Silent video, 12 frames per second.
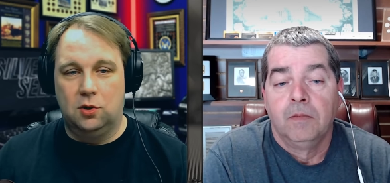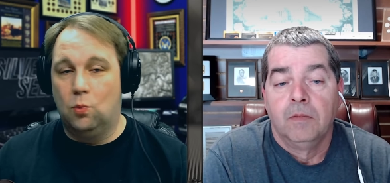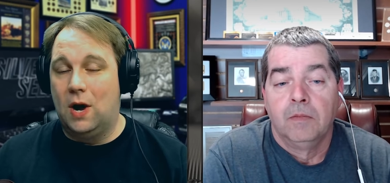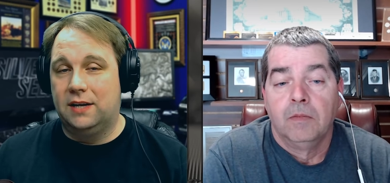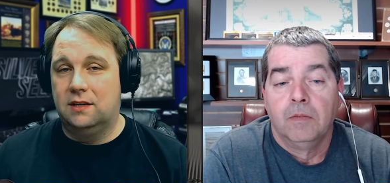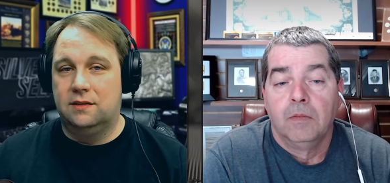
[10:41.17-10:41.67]
Speaker 1: you?
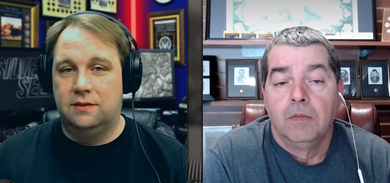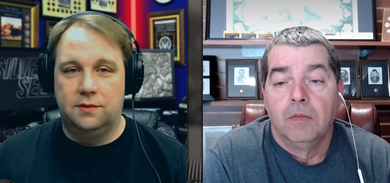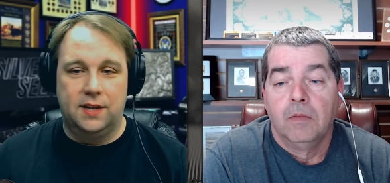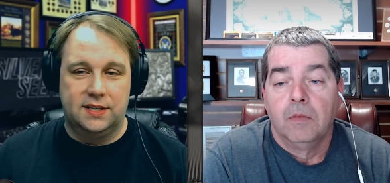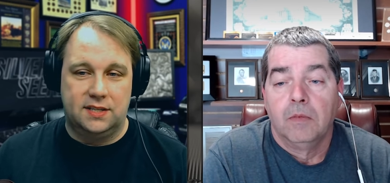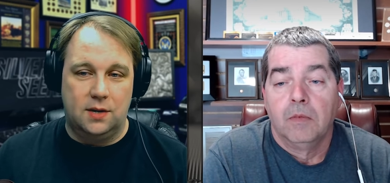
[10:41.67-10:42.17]
Why do
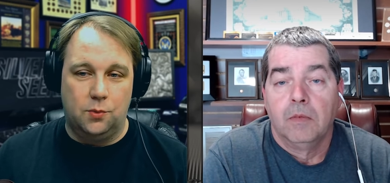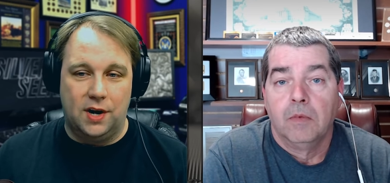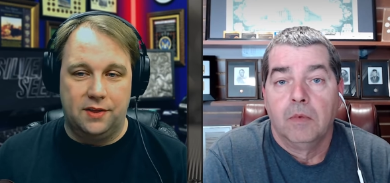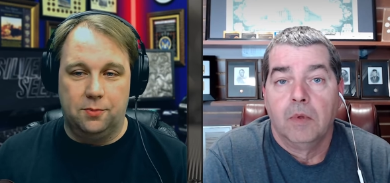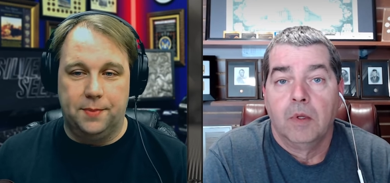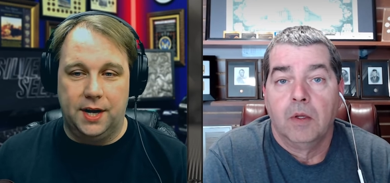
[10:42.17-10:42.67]
they say
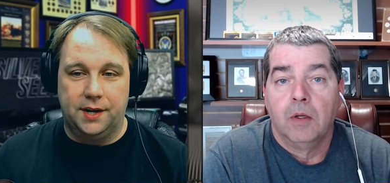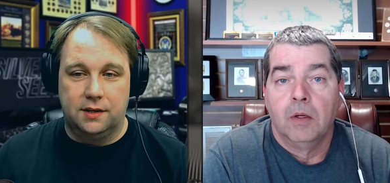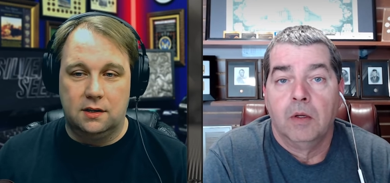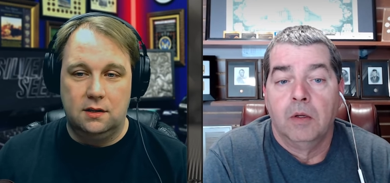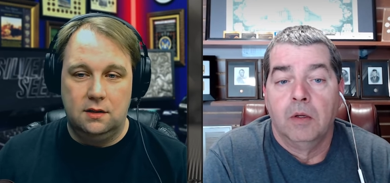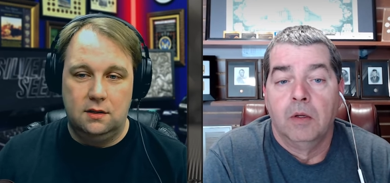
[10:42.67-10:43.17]
why they're
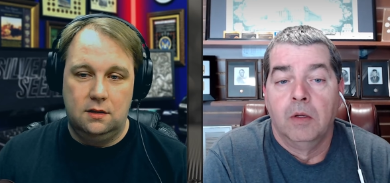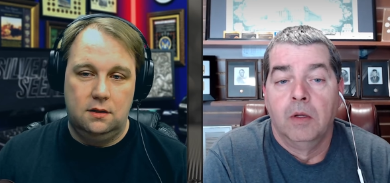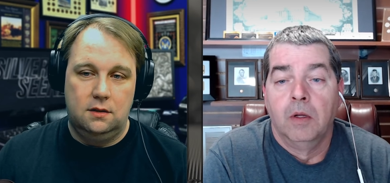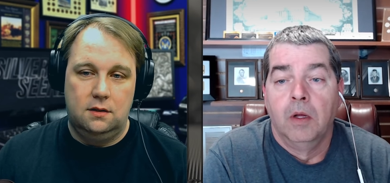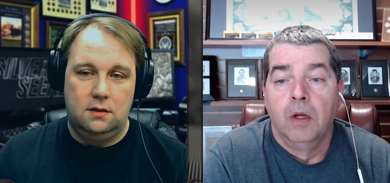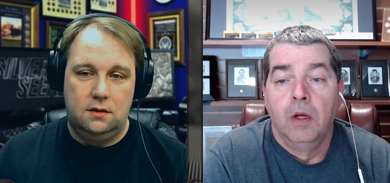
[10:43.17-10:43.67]
buying?
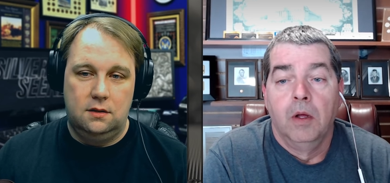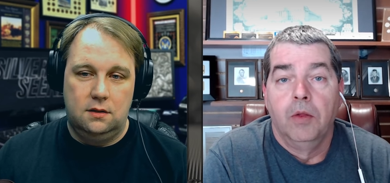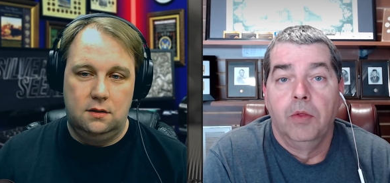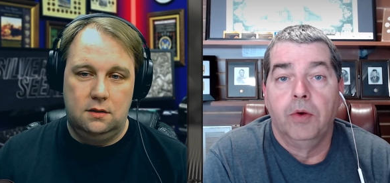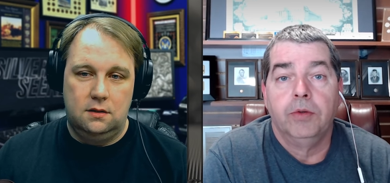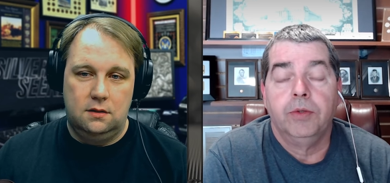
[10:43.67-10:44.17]

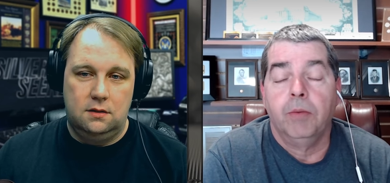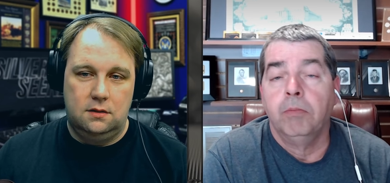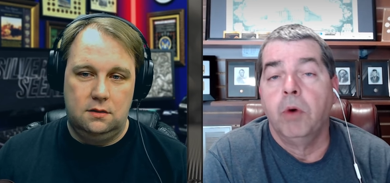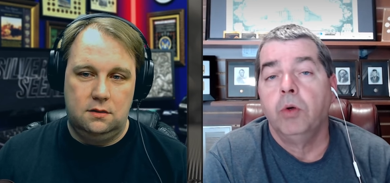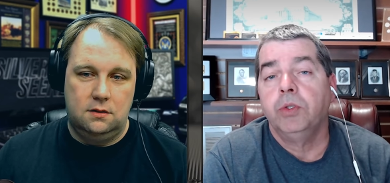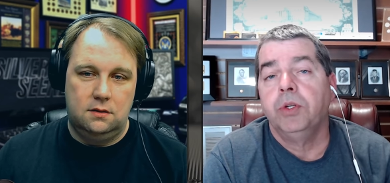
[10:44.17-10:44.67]
Speaker 2: There's
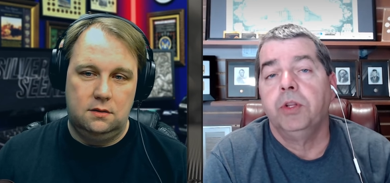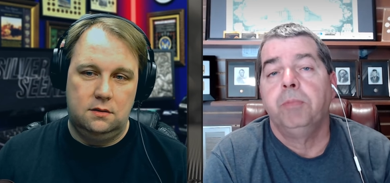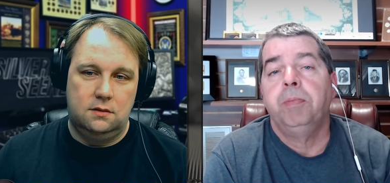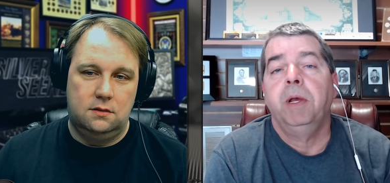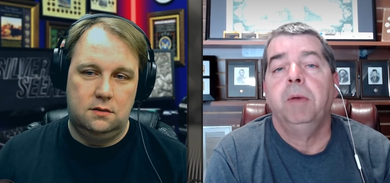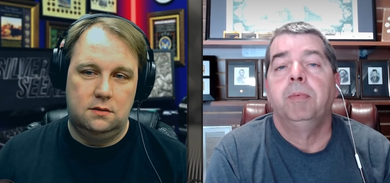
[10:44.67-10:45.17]
most of the
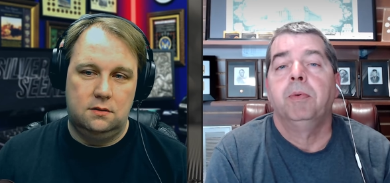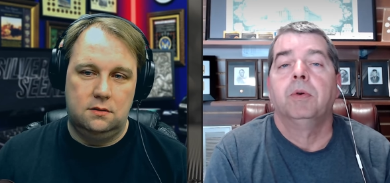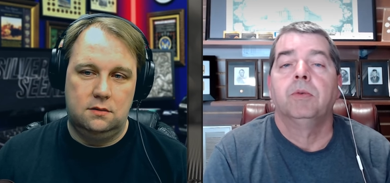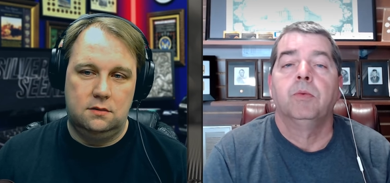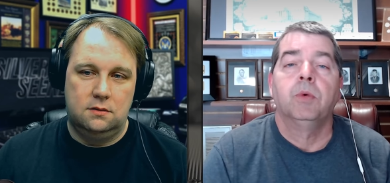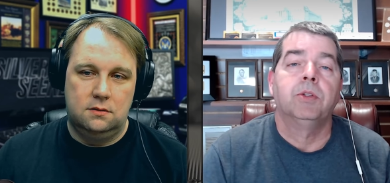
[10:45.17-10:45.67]
people
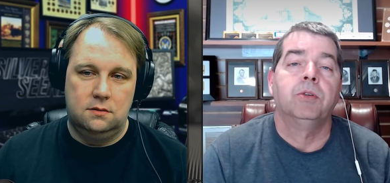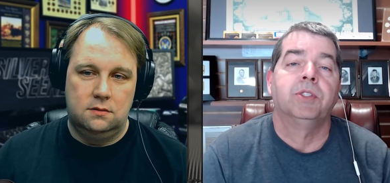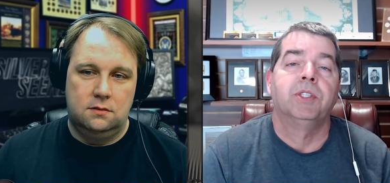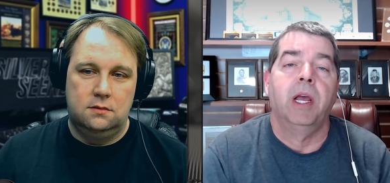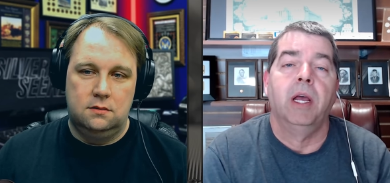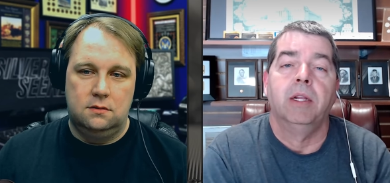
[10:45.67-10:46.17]
are, what they're
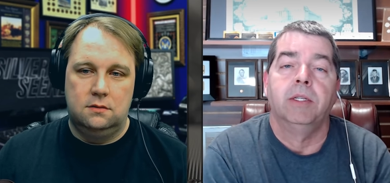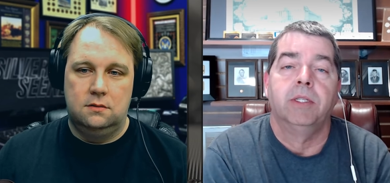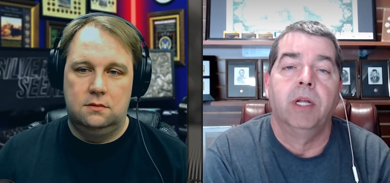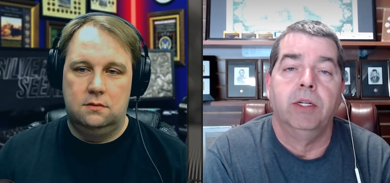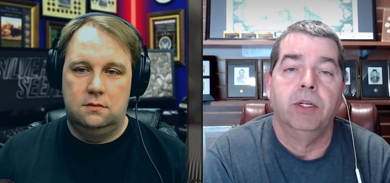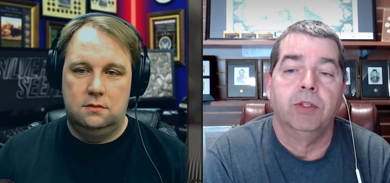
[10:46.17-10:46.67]
saying is
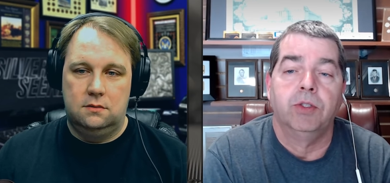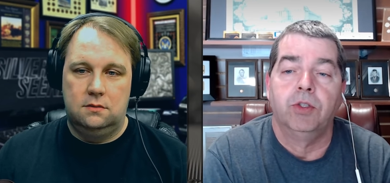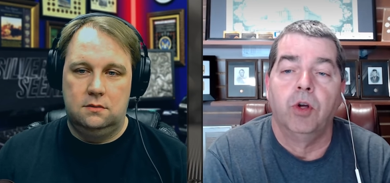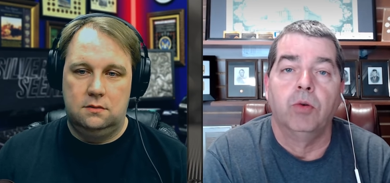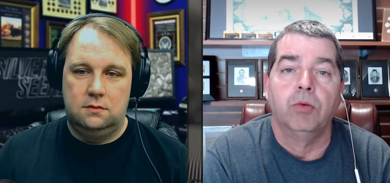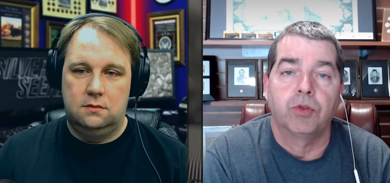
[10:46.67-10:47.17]
they
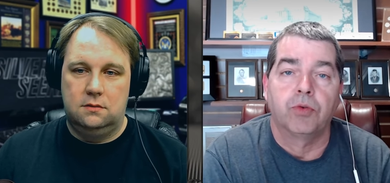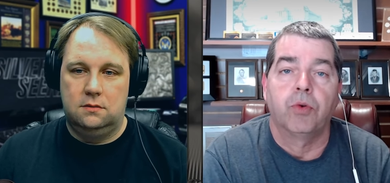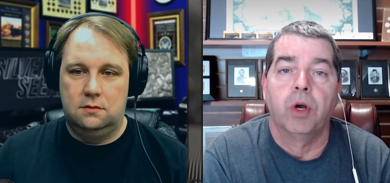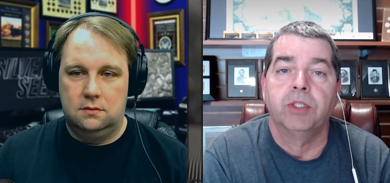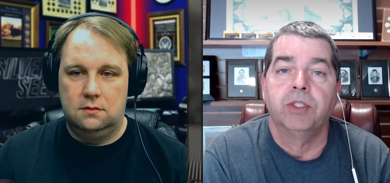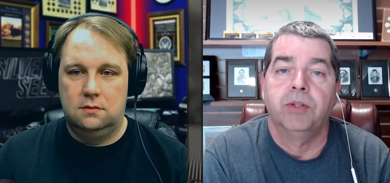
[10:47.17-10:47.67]
just don't
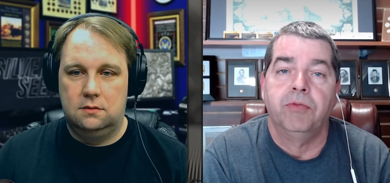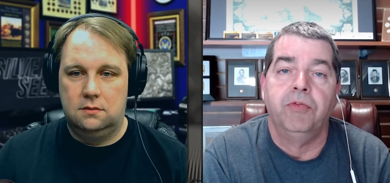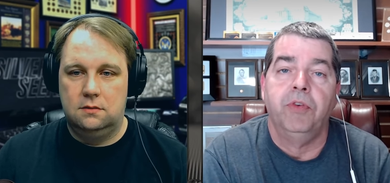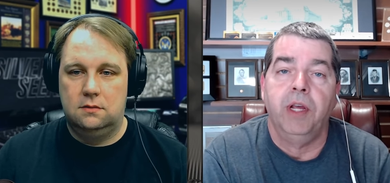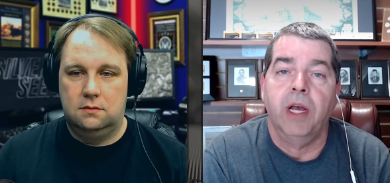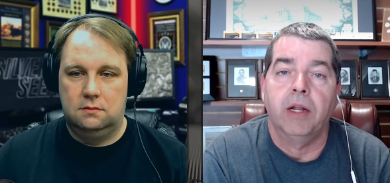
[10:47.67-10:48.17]
trust
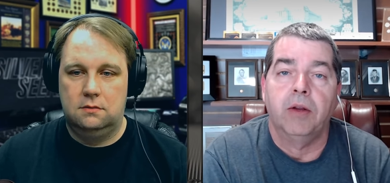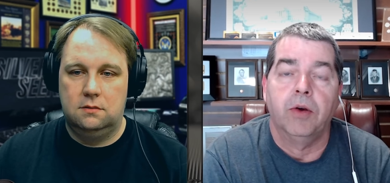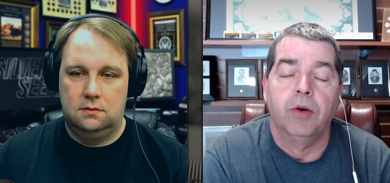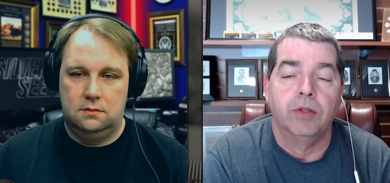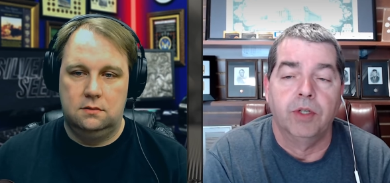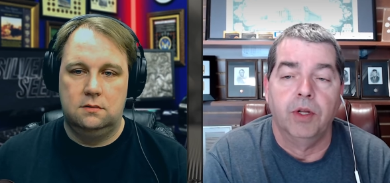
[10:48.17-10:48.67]
the fiat
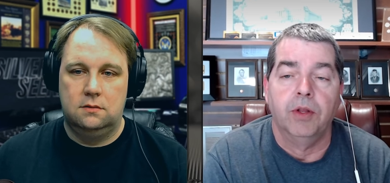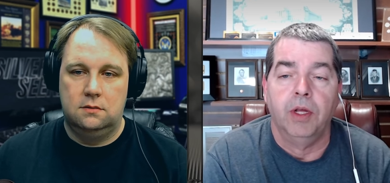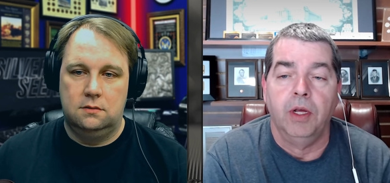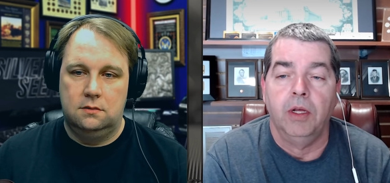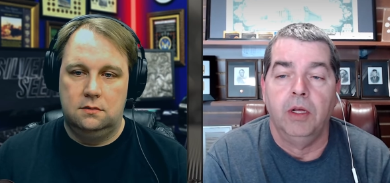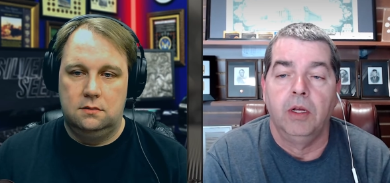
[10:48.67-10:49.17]
currency,
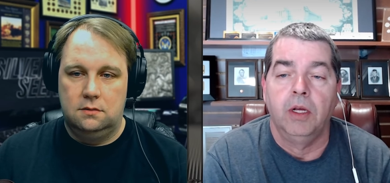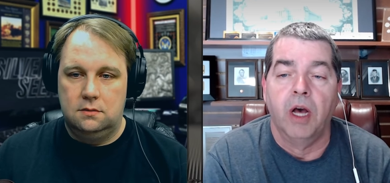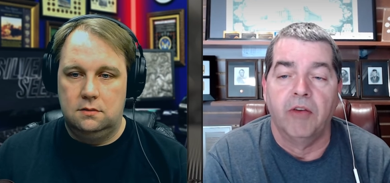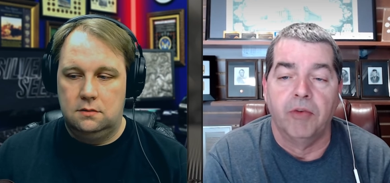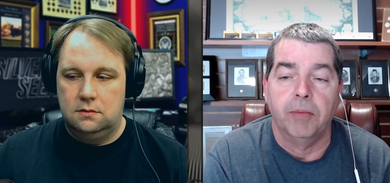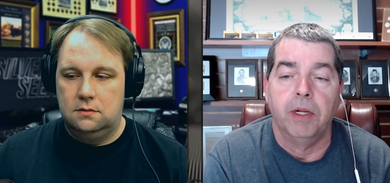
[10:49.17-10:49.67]
the
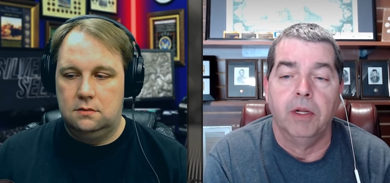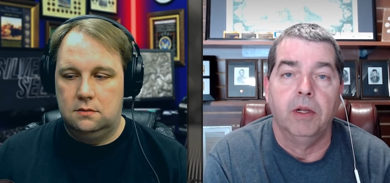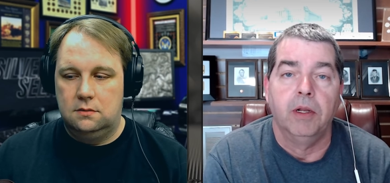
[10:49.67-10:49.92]
government